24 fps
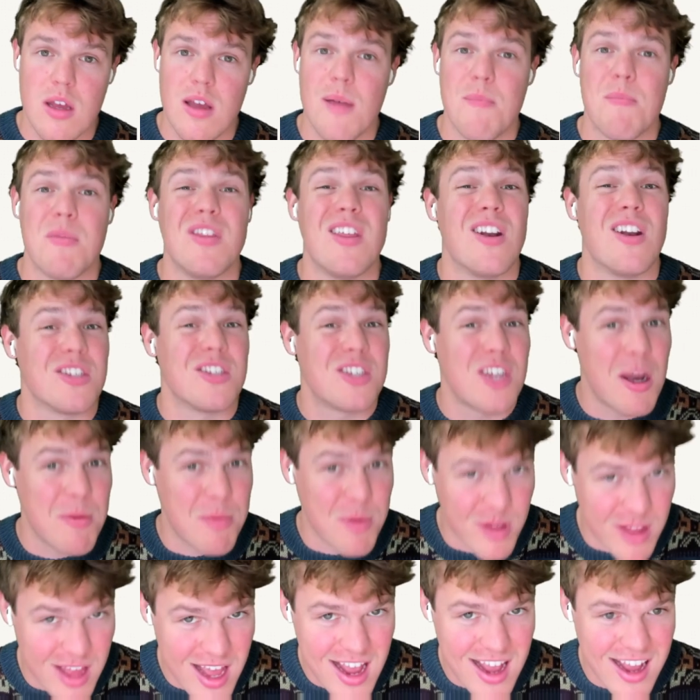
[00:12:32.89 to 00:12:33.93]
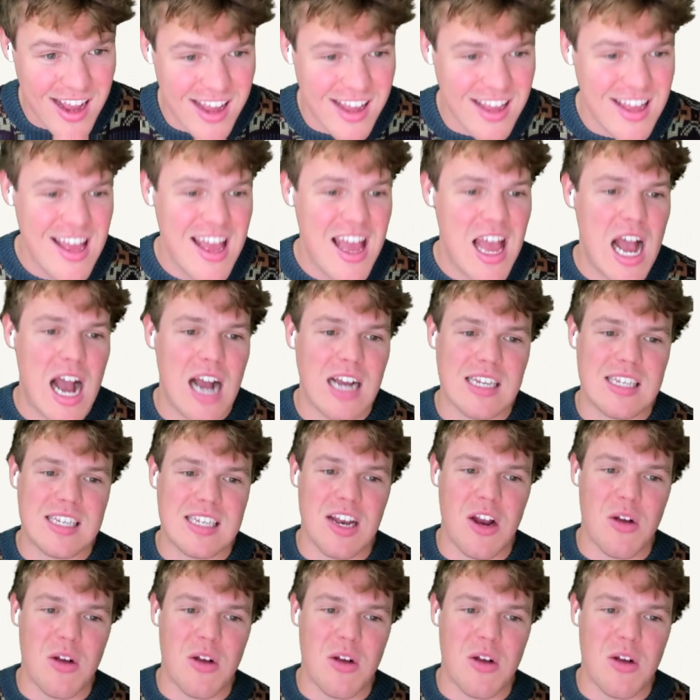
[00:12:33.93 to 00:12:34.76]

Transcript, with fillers: But then on top of that, I said,